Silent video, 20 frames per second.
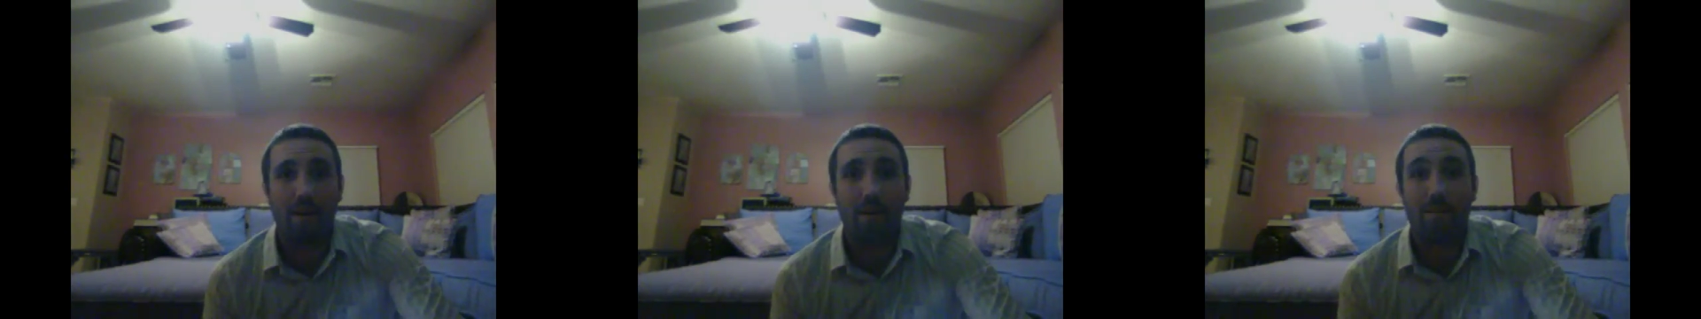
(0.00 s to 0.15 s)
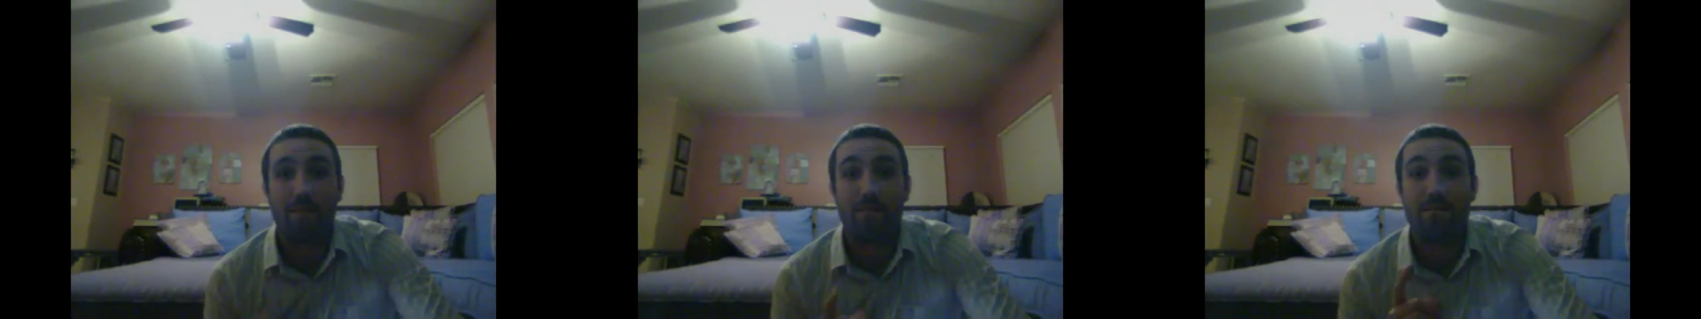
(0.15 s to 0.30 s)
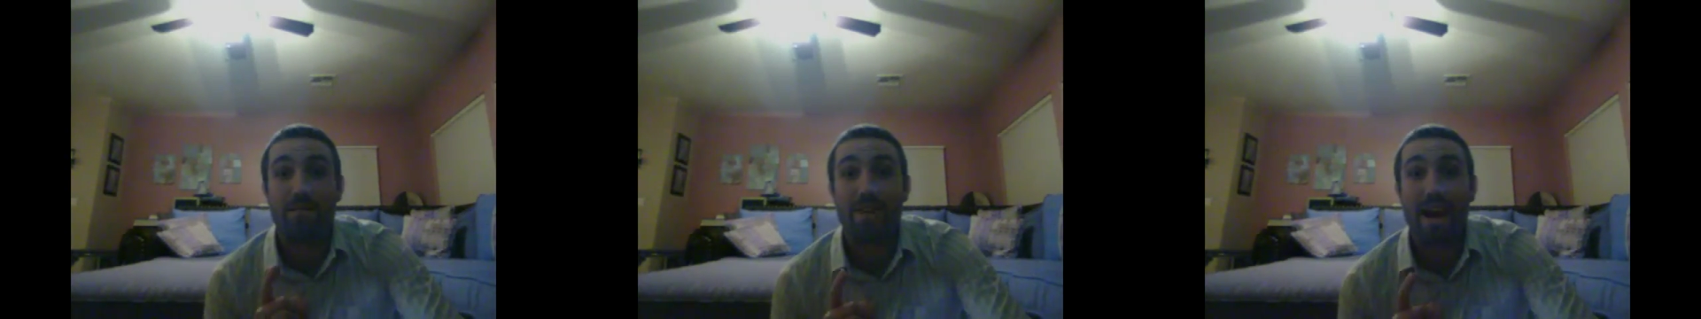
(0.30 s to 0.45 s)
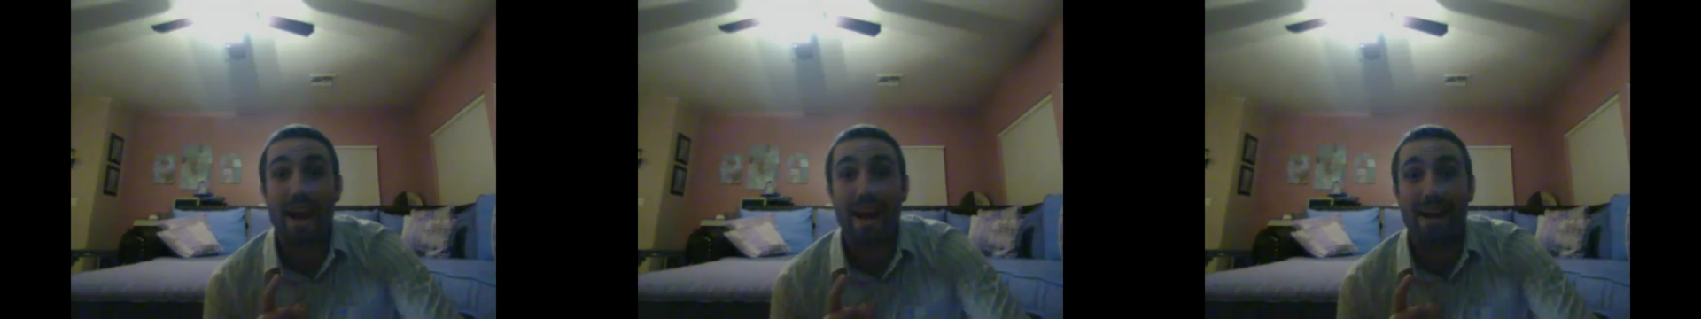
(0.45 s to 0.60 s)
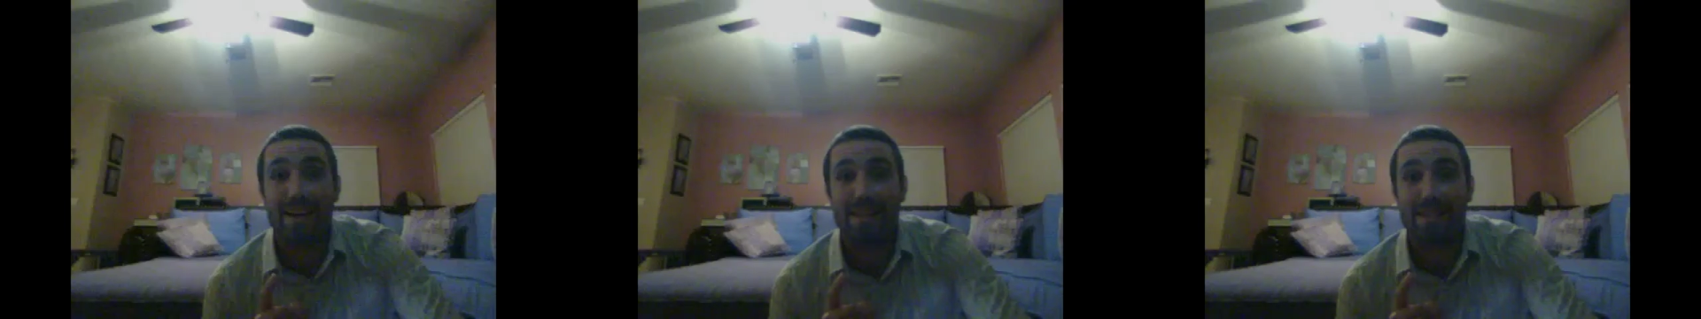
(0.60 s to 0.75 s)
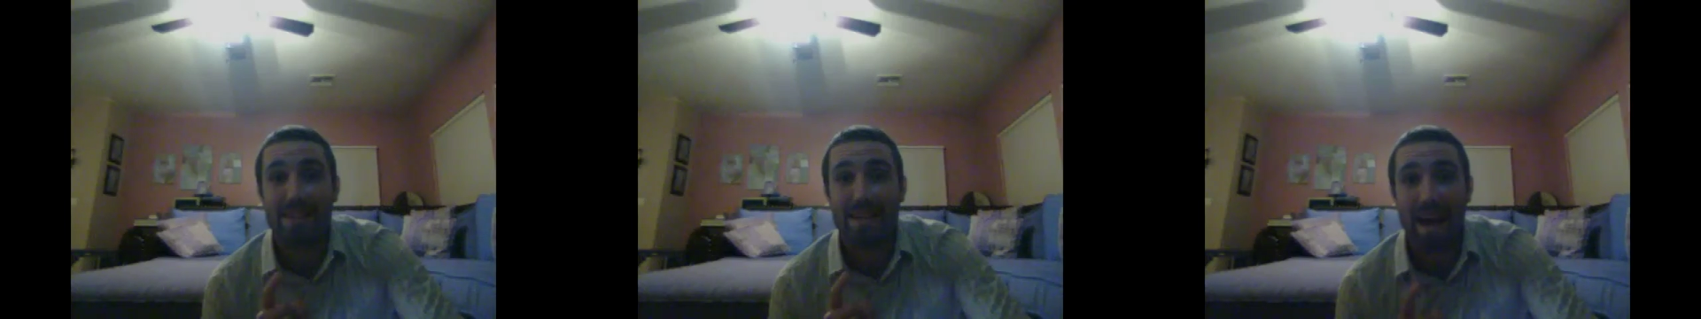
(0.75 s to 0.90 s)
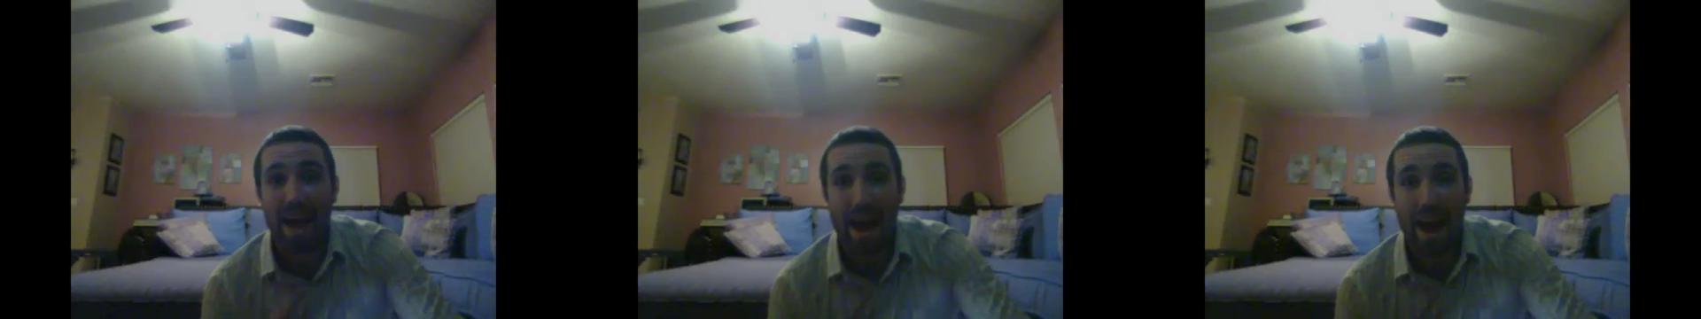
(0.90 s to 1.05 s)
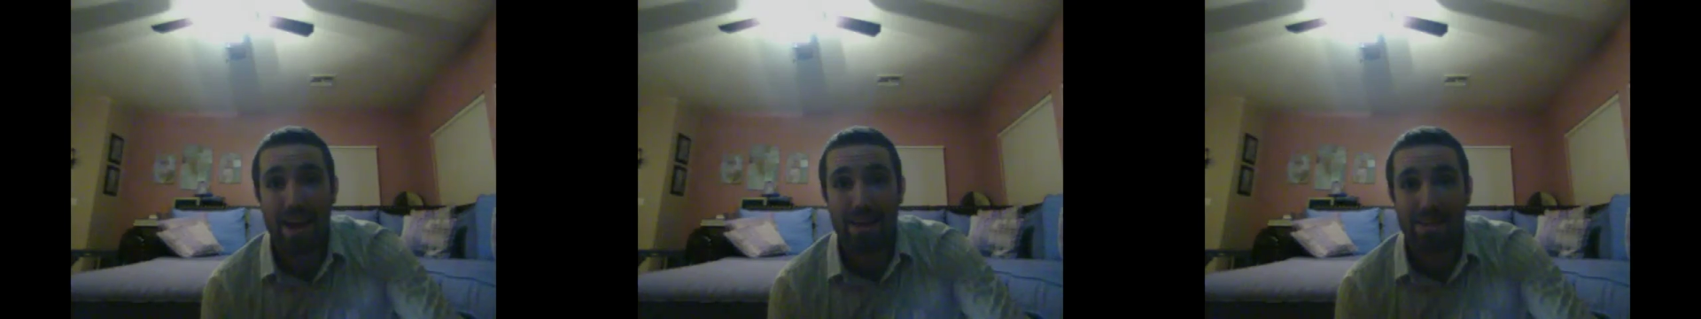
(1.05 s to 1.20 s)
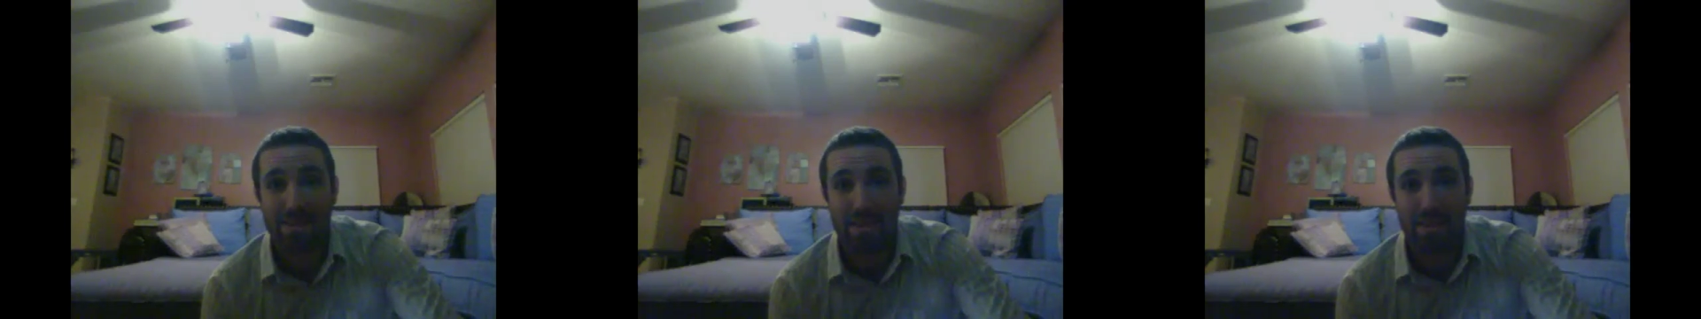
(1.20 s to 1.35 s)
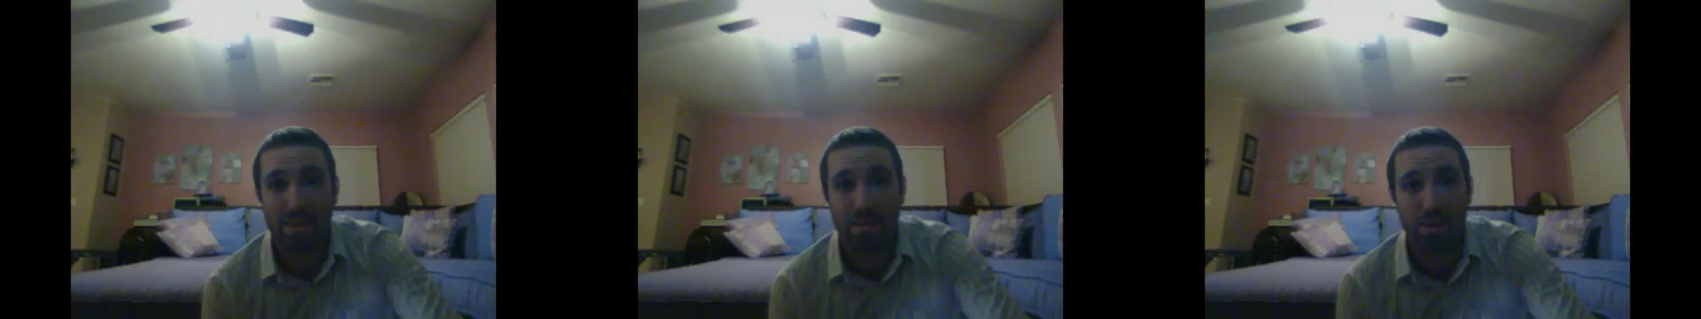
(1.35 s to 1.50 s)
are
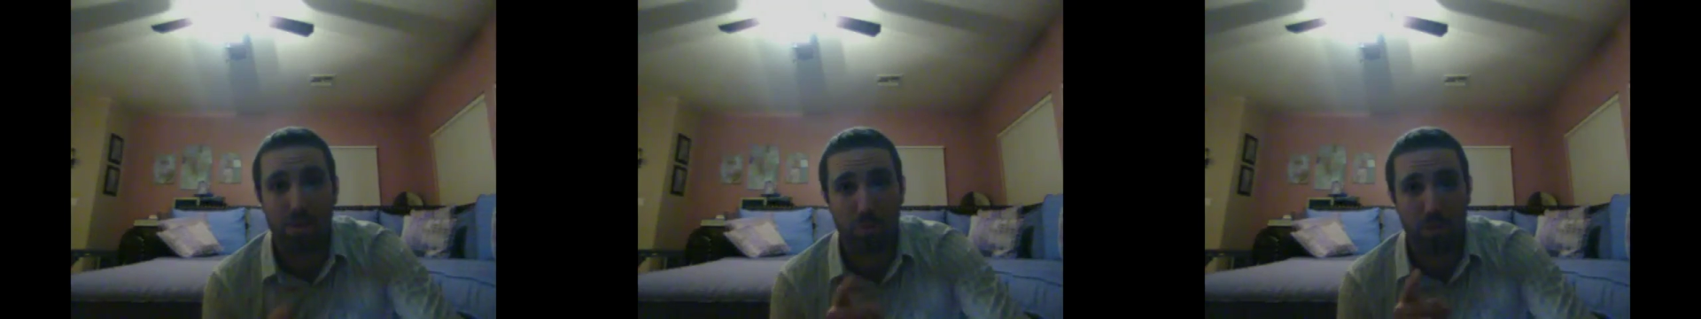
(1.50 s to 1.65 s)
fantastic.